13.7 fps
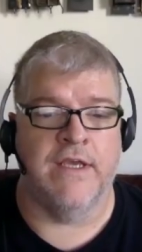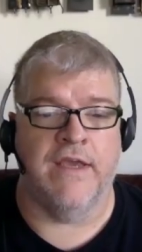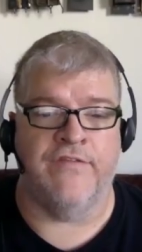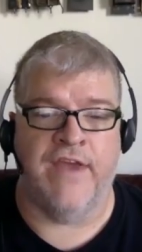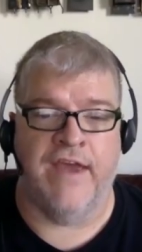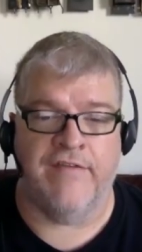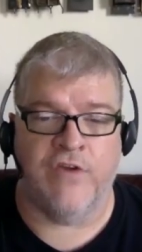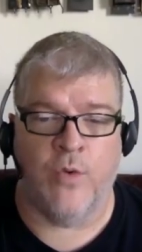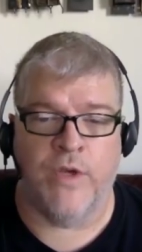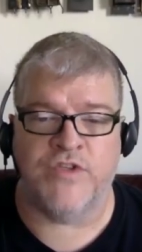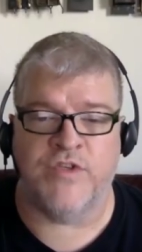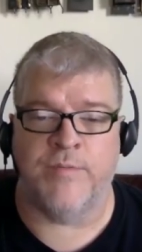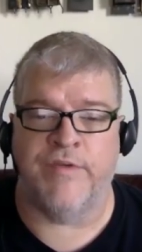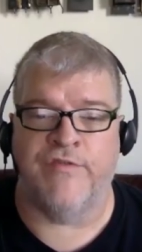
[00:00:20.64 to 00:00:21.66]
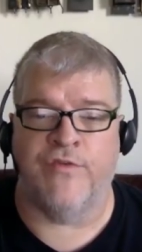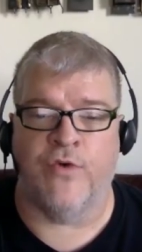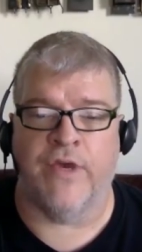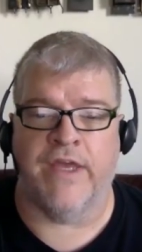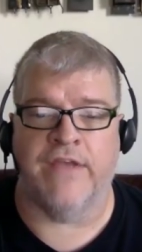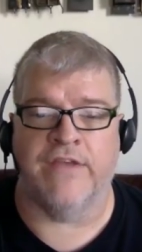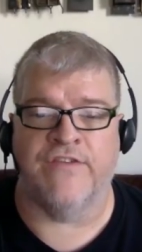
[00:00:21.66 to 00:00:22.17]
If you have a question
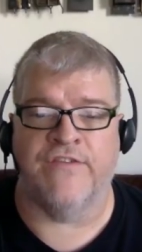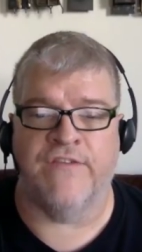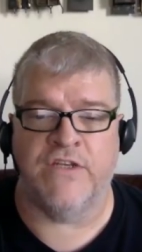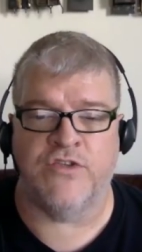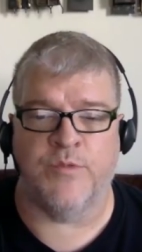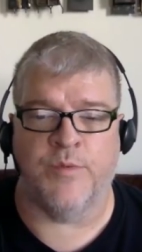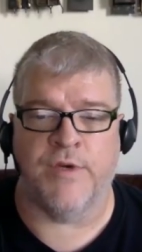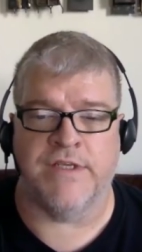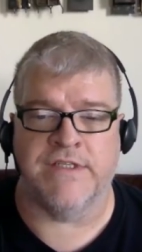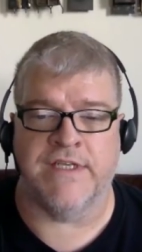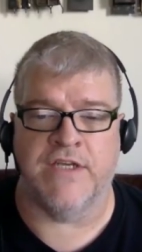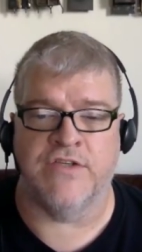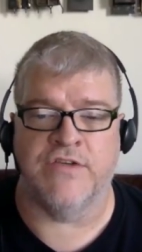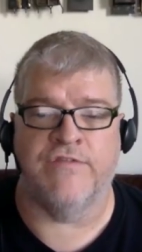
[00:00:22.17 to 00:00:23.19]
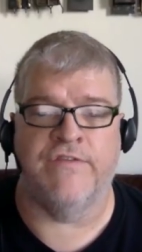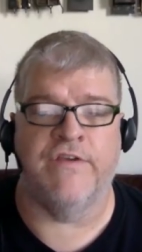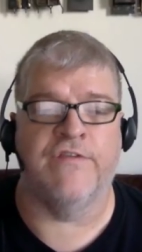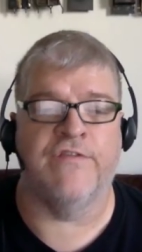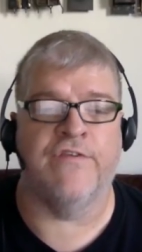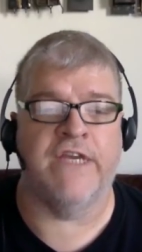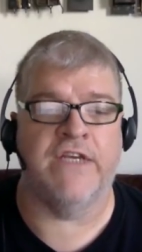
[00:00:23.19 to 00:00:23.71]
before Gayle has finished her presentation,
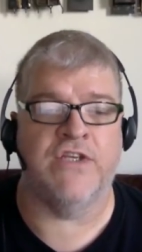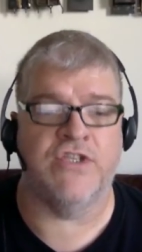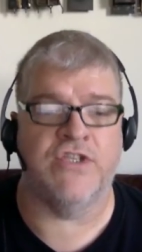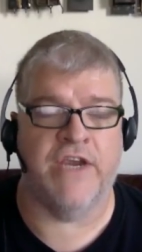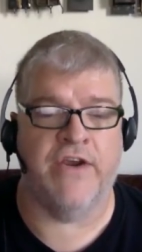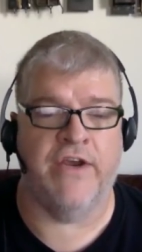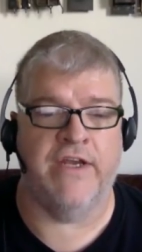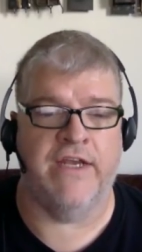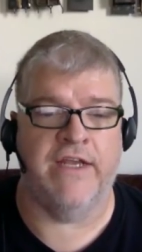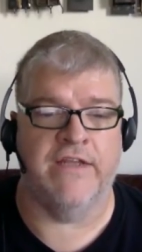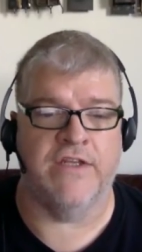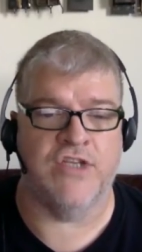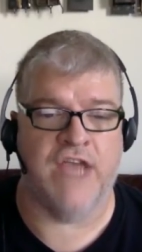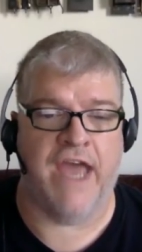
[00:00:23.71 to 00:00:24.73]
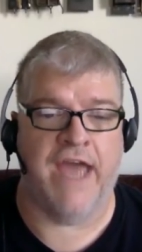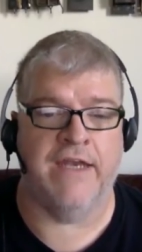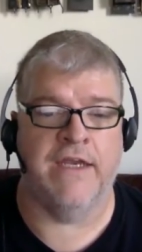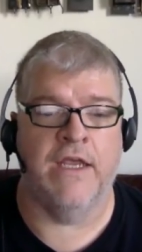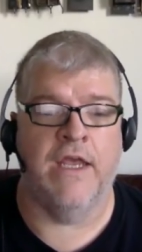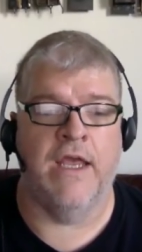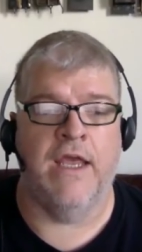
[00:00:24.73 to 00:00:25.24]
feel free to share it in the chat,
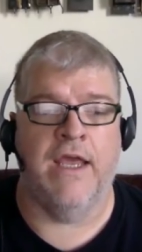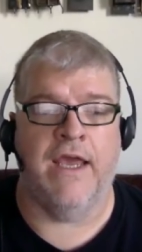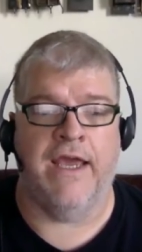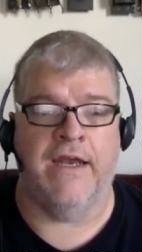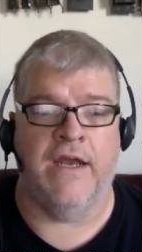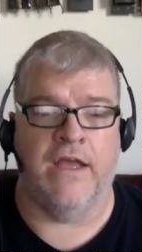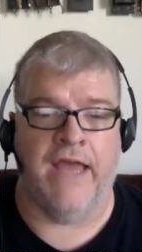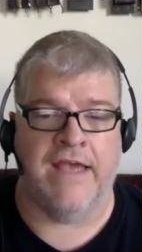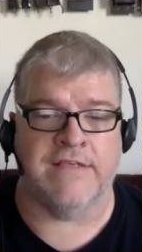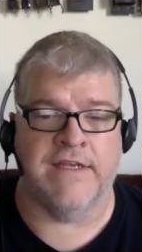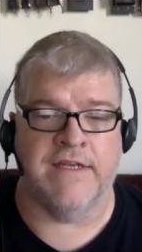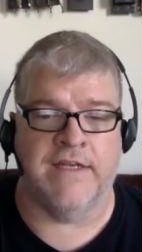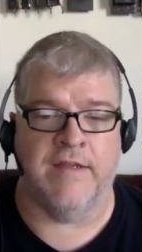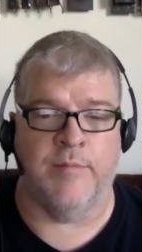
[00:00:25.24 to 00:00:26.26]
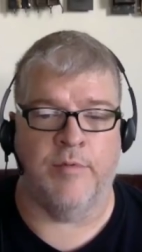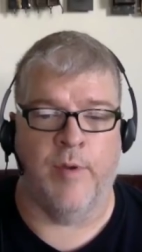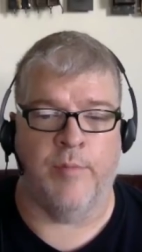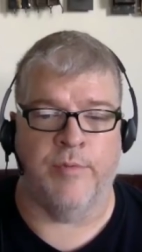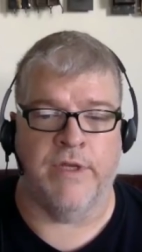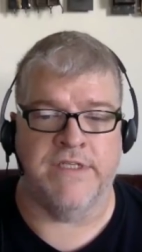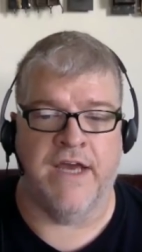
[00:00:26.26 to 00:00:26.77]
and I'll ask it at the
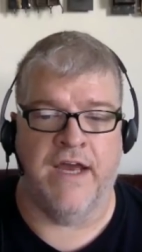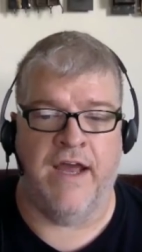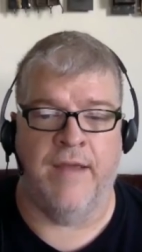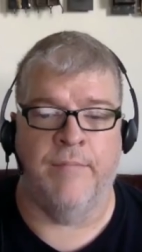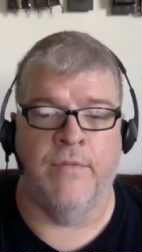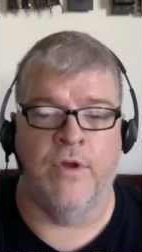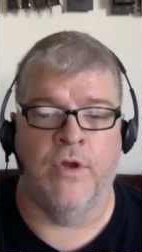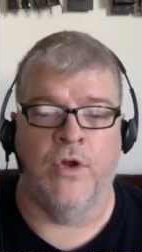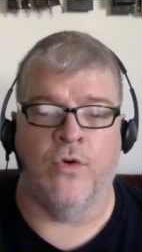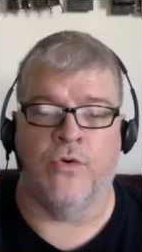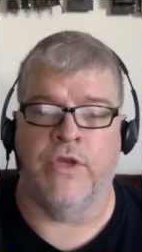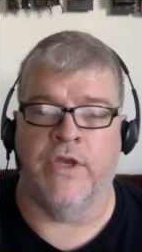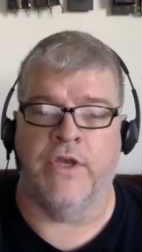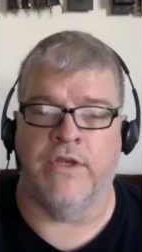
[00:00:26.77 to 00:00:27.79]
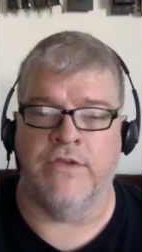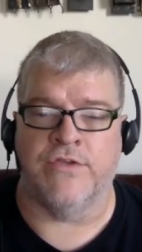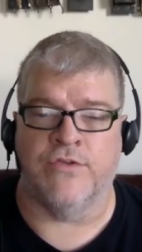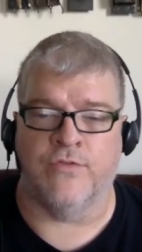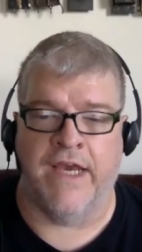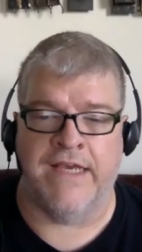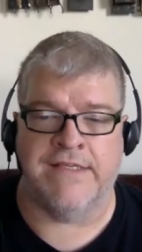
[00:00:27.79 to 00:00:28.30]
appropriate time. Or you can use
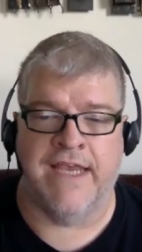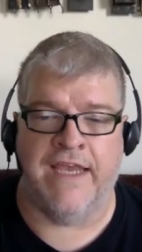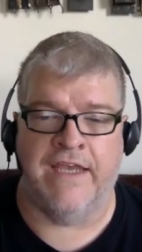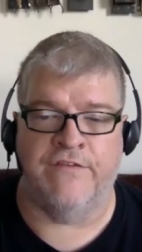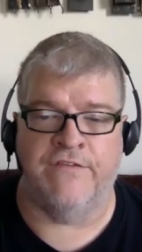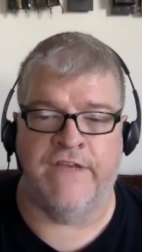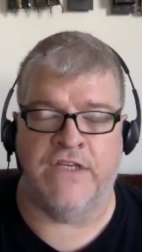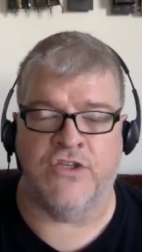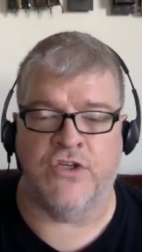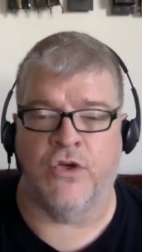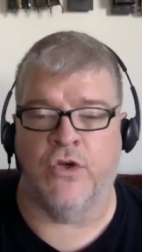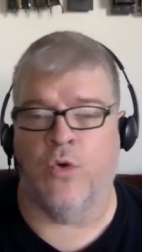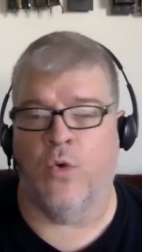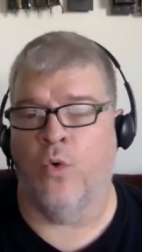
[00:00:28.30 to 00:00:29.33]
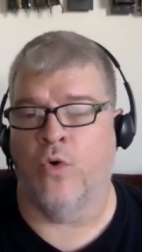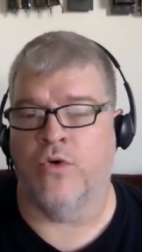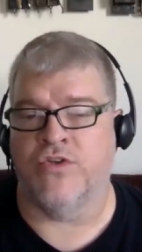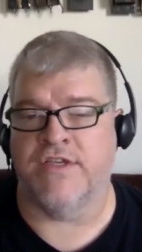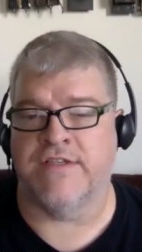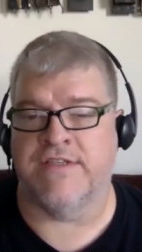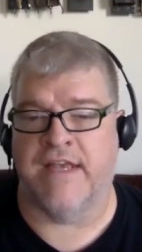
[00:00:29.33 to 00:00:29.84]
the raise hand feature or
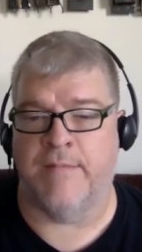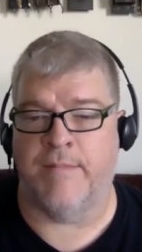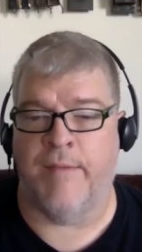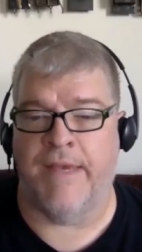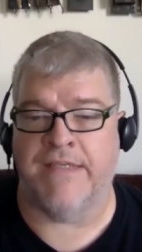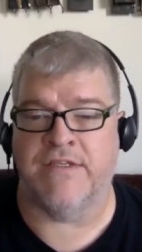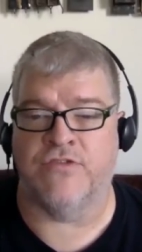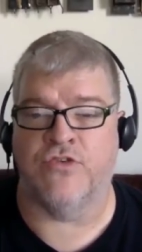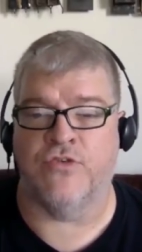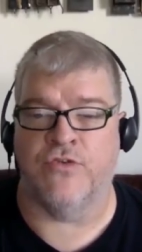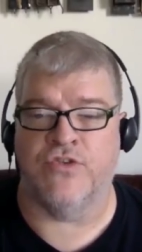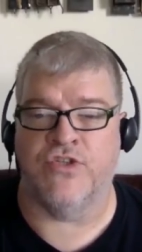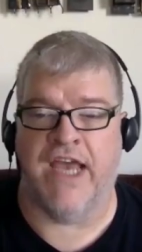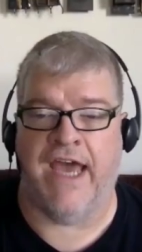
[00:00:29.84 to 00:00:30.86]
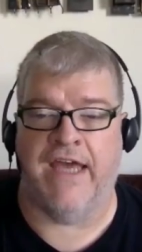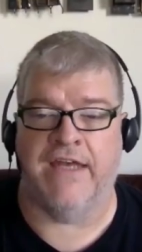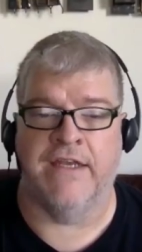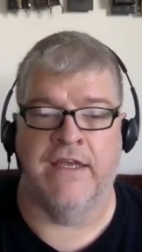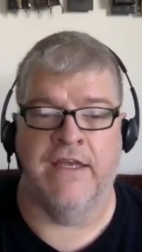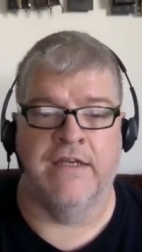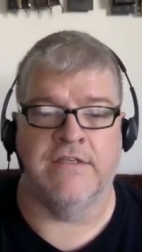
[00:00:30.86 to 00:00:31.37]
just send me a message through chat
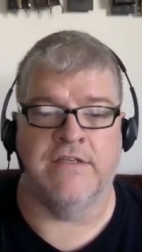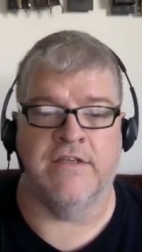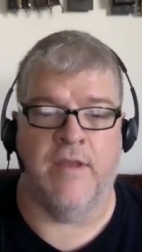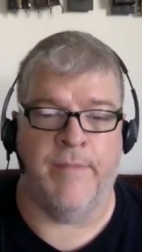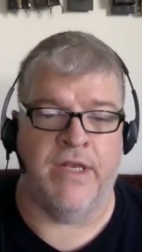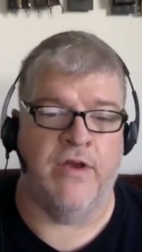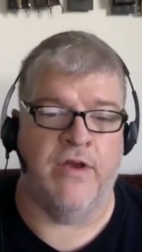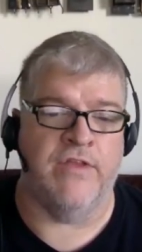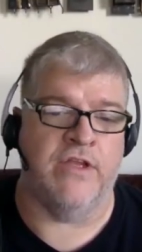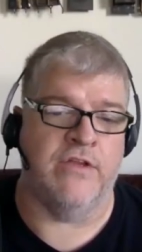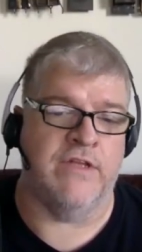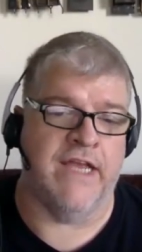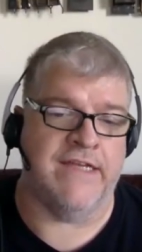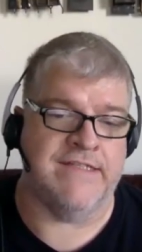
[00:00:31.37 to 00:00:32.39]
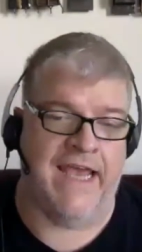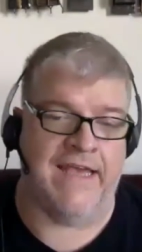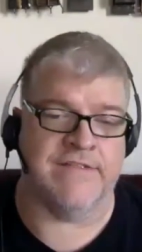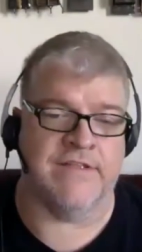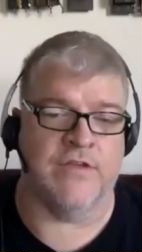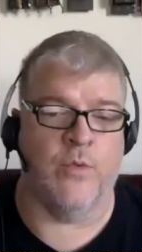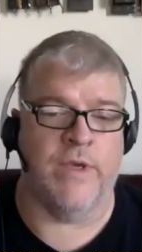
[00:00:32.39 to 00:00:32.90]
to let me know that you'd like to
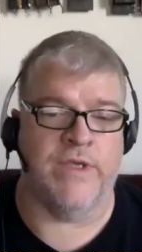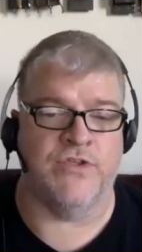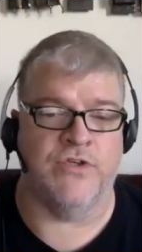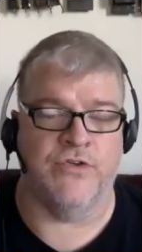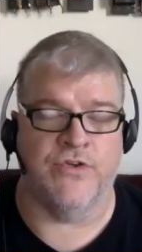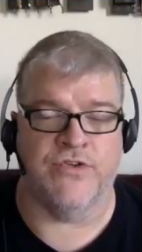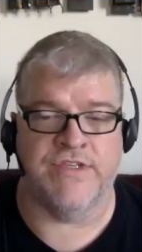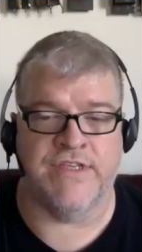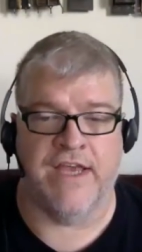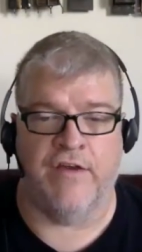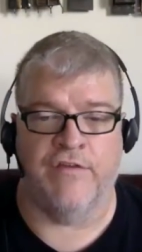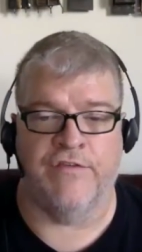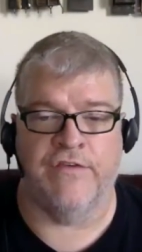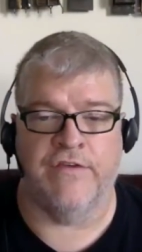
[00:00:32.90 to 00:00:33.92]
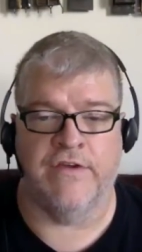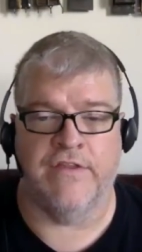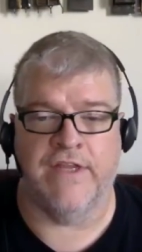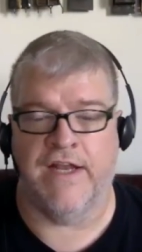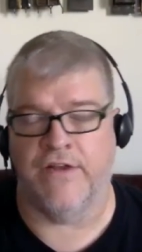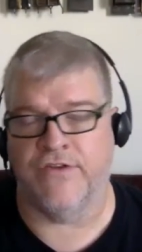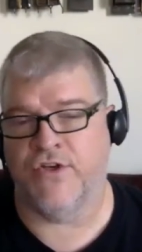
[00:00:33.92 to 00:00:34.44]
ask the question yourself.
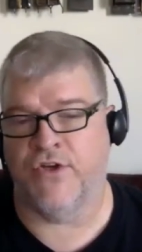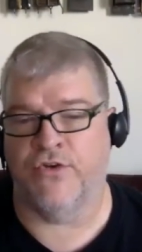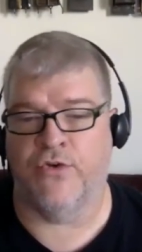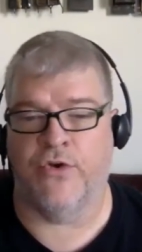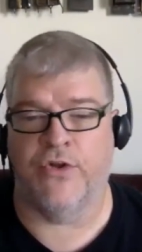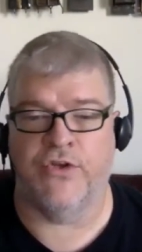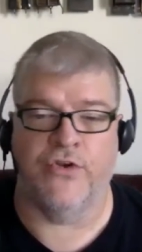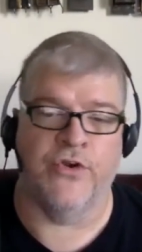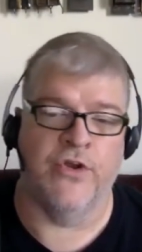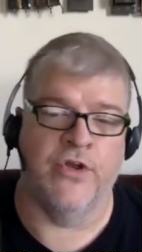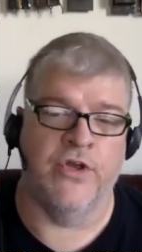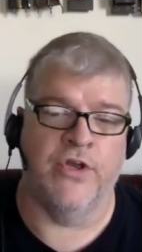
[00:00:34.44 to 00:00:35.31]
Then I'll turn on your